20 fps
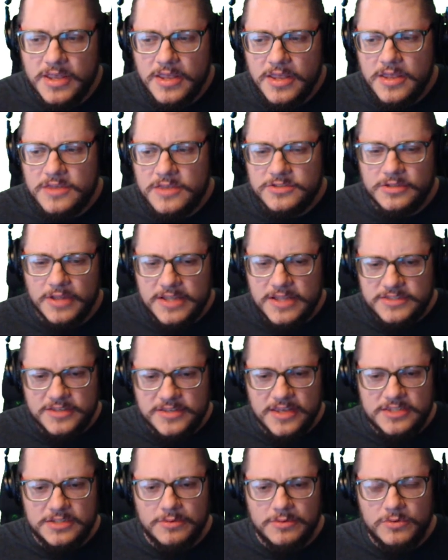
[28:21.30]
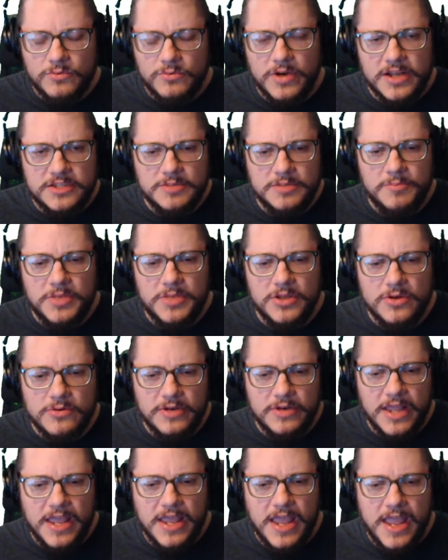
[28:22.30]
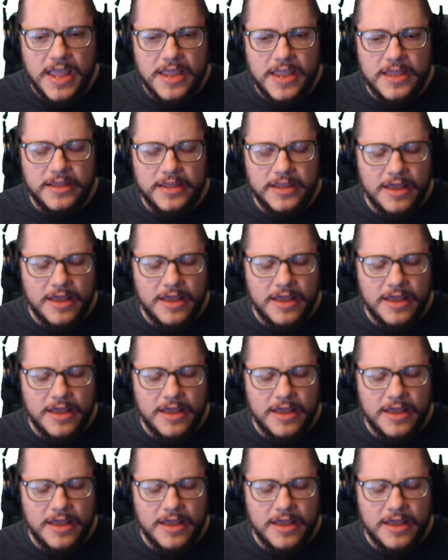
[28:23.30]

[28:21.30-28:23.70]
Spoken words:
So let's say someone wanted to build a